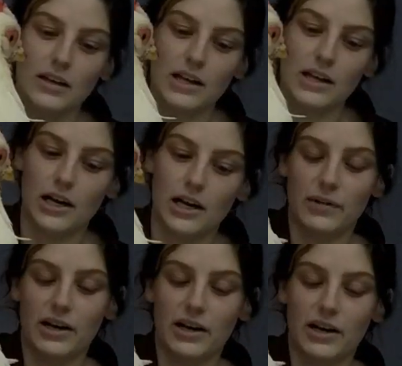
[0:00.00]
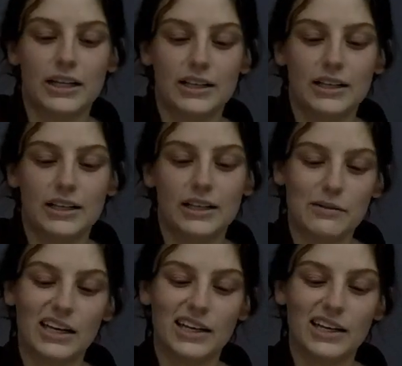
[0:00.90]
other chickens, they
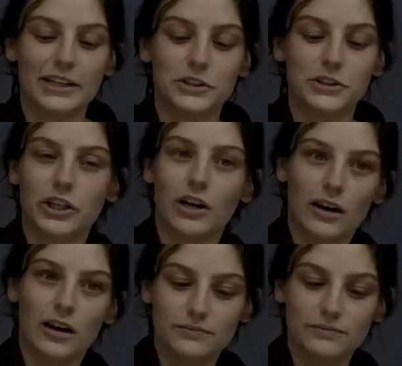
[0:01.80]
might get injured or hurt.